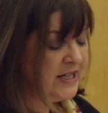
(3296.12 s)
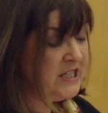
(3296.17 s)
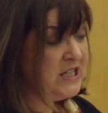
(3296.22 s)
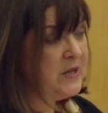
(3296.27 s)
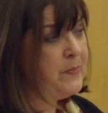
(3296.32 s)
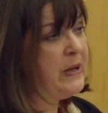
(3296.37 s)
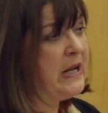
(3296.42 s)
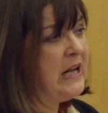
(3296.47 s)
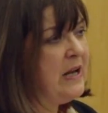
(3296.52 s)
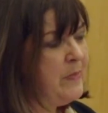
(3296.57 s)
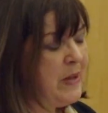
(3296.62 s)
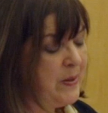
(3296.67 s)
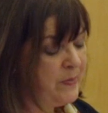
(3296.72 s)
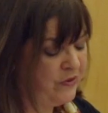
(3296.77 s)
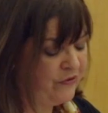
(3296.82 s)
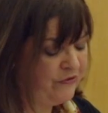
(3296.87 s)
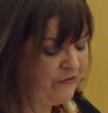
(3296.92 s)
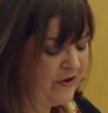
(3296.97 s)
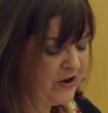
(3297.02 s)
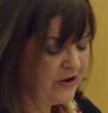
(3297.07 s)
Typically,
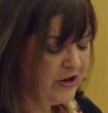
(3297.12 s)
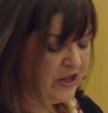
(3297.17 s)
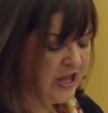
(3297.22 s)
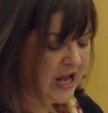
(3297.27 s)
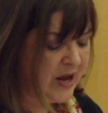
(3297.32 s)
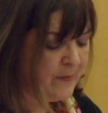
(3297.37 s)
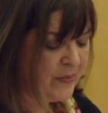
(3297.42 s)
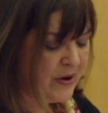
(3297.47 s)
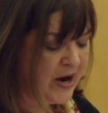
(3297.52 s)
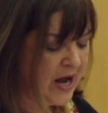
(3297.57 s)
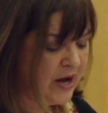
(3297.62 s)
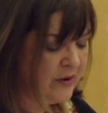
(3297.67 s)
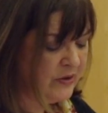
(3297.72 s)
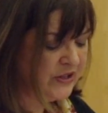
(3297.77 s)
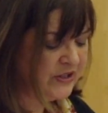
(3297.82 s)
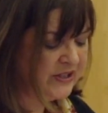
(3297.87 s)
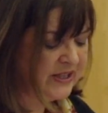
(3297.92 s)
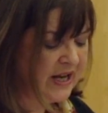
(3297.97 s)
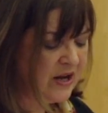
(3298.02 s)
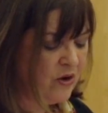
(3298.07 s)
people furrow their brow
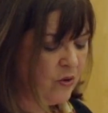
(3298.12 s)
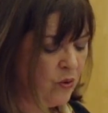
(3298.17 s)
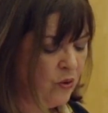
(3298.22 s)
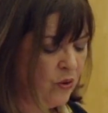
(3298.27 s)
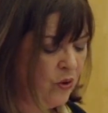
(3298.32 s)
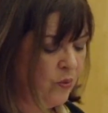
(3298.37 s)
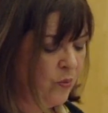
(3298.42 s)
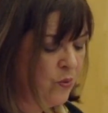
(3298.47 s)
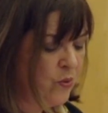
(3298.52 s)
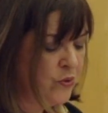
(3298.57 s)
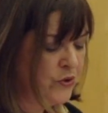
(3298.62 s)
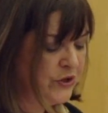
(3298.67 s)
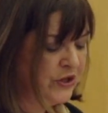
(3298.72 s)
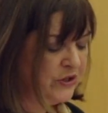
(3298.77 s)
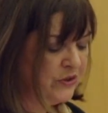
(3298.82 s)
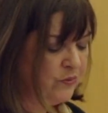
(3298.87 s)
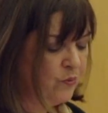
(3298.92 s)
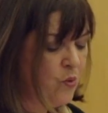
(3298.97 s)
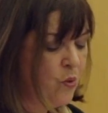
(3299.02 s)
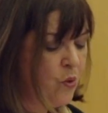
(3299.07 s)
and say all
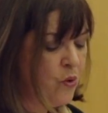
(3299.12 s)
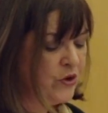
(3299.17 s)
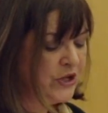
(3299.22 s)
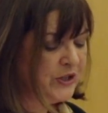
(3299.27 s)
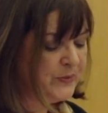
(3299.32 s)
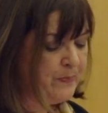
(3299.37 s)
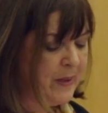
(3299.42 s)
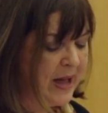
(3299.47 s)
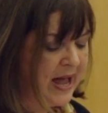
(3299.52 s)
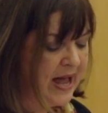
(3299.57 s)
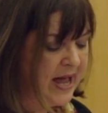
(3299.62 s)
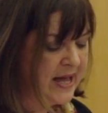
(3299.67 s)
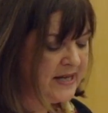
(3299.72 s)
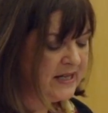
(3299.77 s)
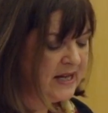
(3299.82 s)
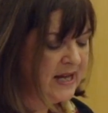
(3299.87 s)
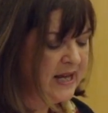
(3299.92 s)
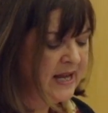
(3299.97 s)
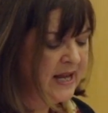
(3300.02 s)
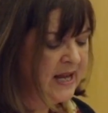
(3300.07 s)
war is
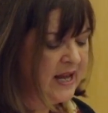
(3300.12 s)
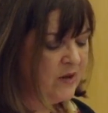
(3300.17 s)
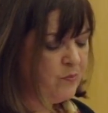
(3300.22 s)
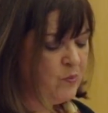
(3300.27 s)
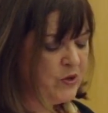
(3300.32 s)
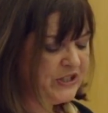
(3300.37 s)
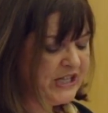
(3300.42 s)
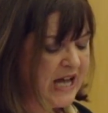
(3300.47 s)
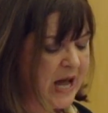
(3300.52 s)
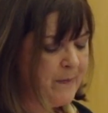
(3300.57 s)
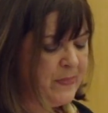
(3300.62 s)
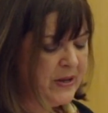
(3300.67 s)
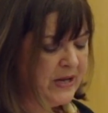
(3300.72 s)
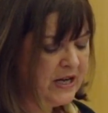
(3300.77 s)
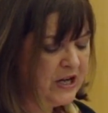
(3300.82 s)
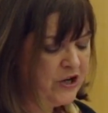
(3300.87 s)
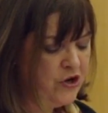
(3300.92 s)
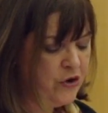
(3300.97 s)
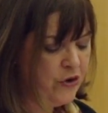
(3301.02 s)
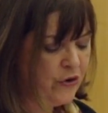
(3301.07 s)
bad and what's
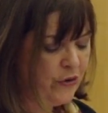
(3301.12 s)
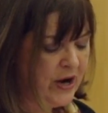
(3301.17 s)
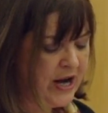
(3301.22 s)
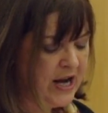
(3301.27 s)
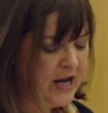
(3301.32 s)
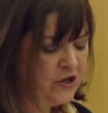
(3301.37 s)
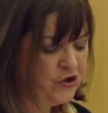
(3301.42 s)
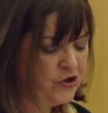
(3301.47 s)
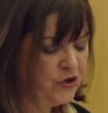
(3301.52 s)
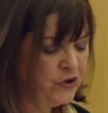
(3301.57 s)
happening in Ukraine